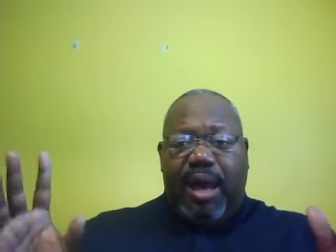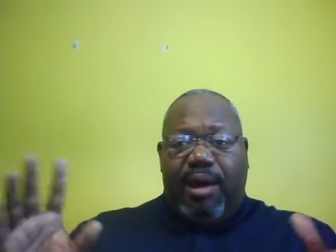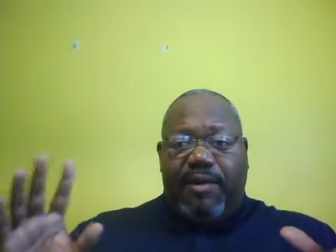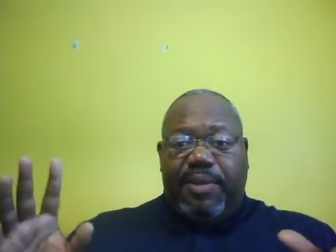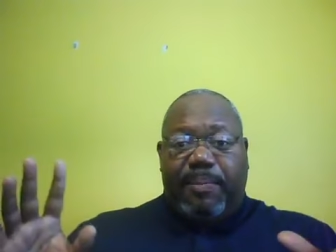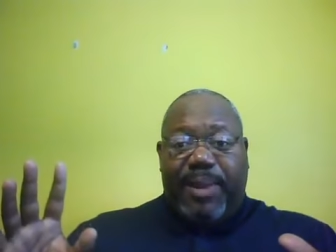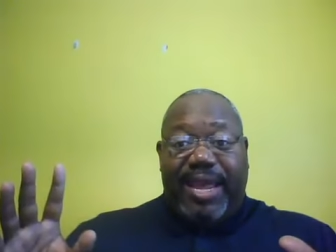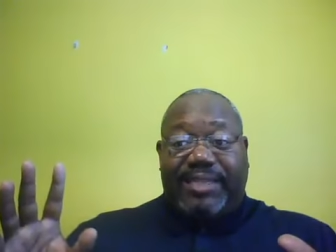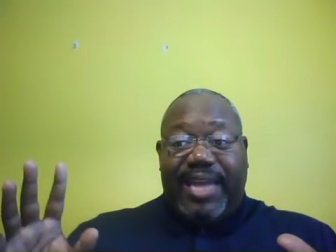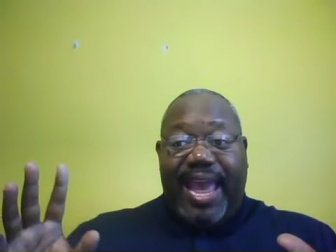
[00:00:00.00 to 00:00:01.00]
all over the
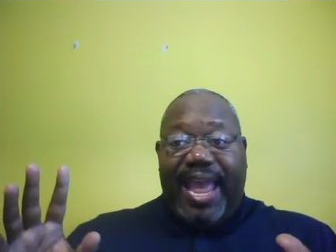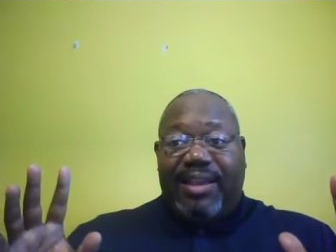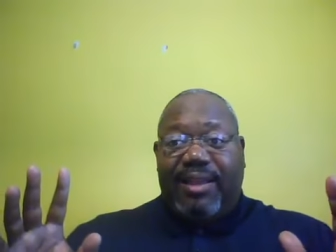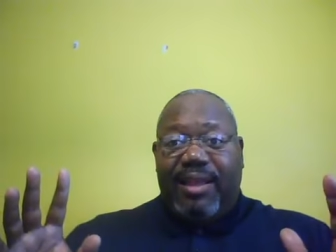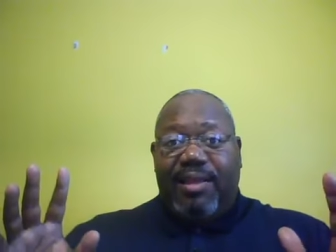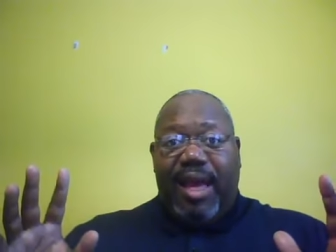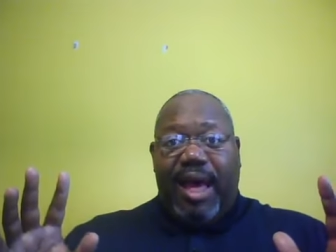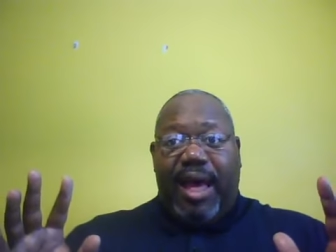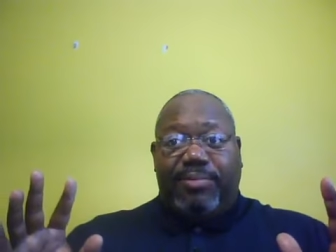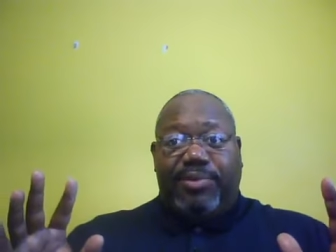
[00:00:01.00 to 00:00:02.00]
place, and
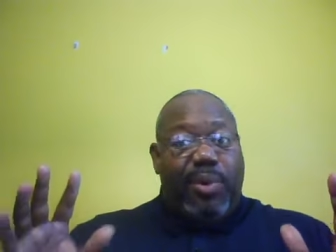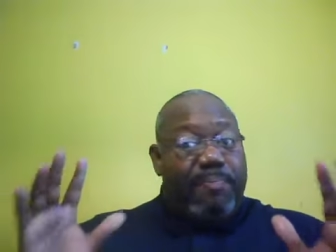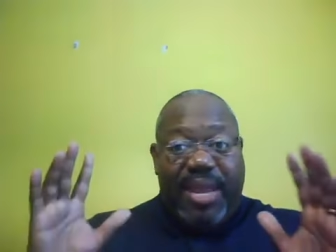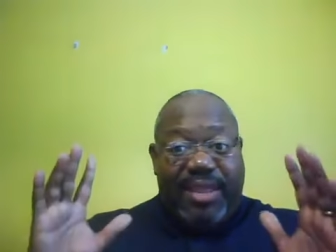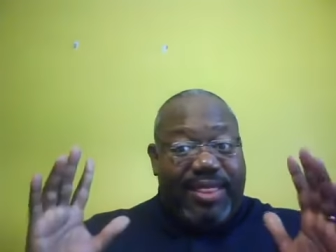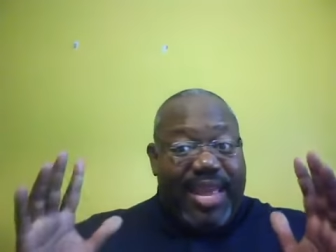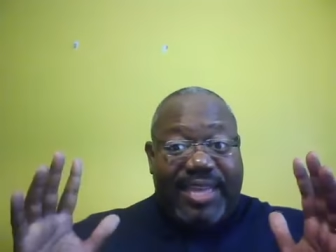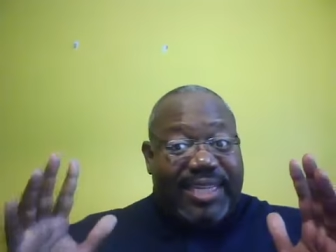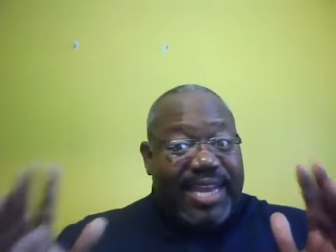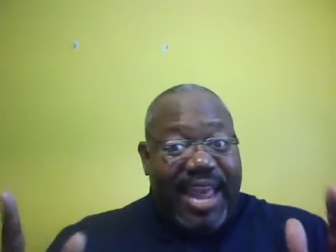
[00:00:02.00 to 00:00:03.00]
uh, do many
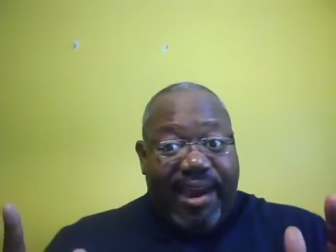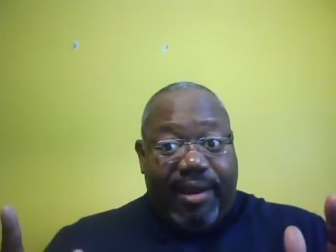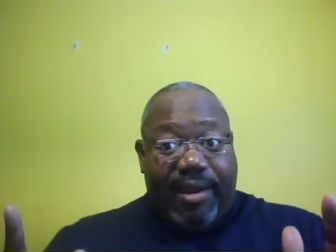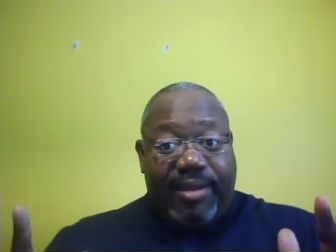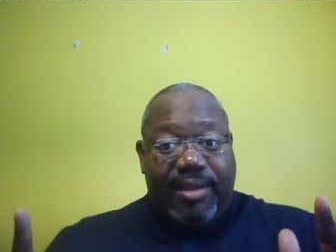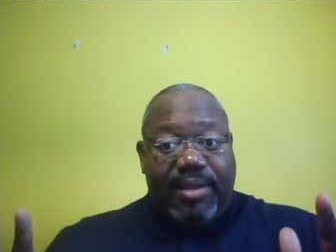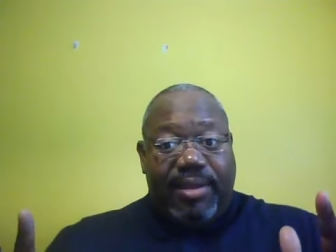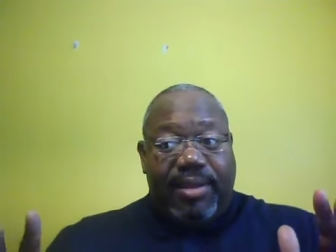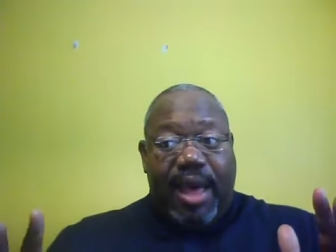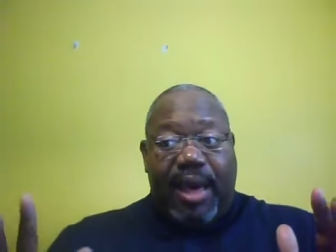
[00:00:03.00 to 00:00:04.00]
things in error,
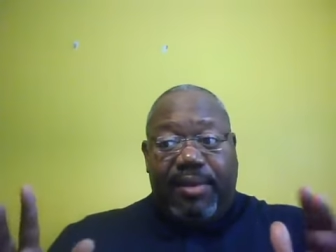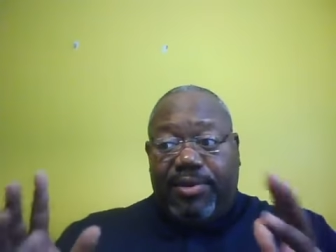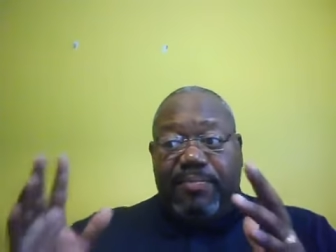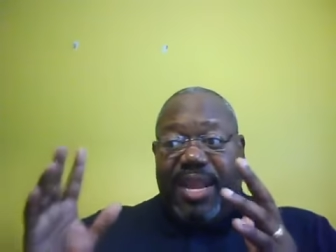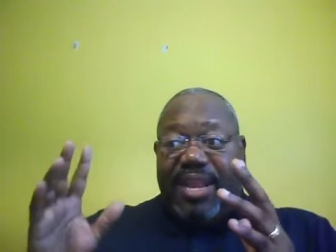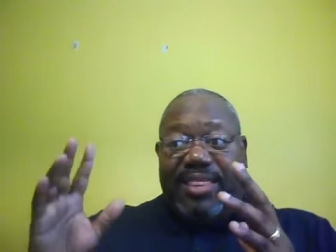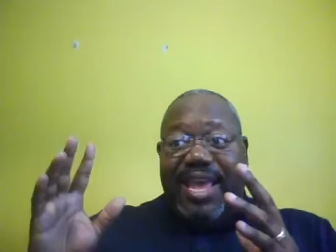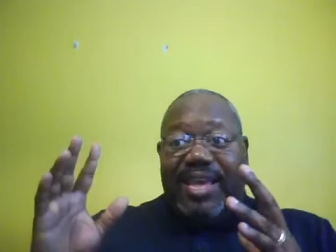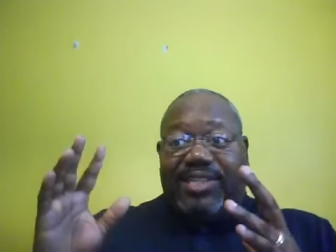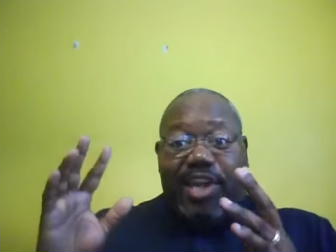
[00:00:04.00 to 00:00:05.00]
uh, do many
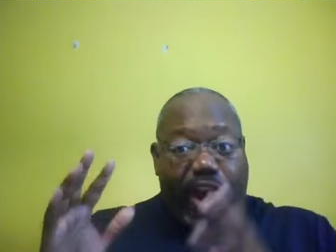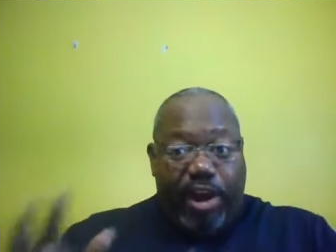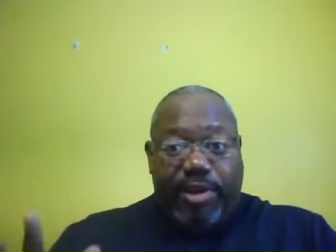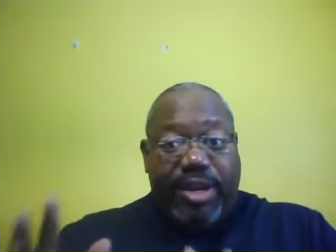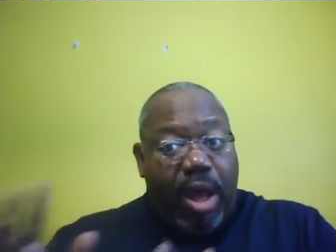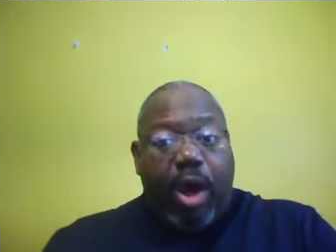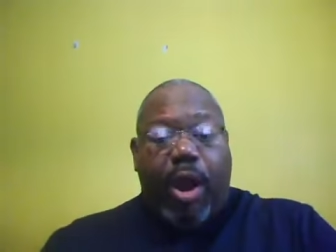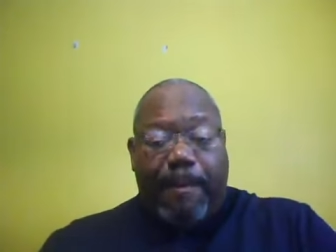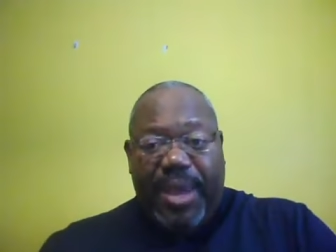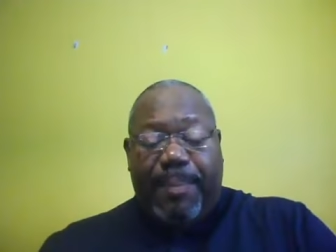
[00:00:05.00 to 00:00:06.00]
things to hurt and
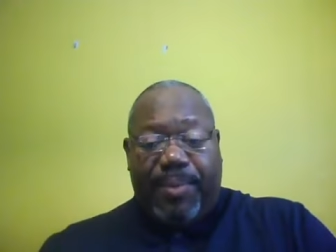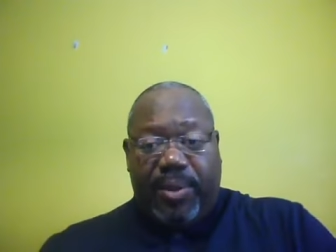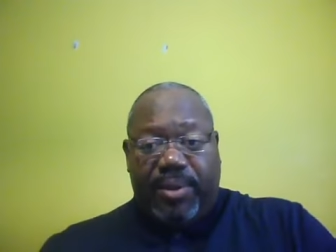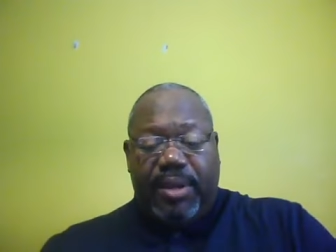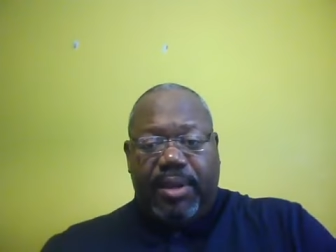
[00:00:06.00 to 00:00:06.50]
harm people.